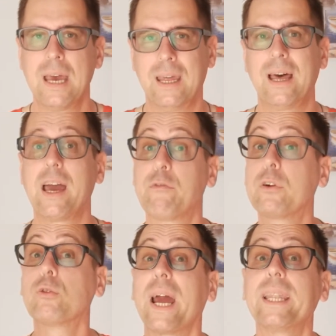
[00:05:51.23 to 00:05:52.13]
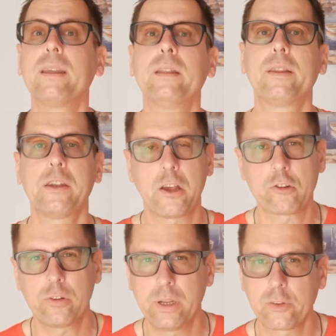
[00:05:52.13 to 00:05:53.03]
and I have great
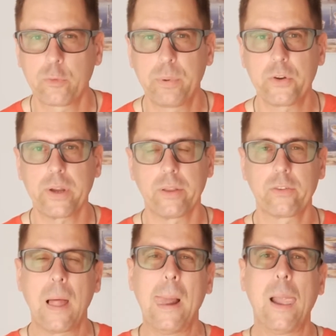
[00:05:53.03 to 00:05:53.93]
international experience.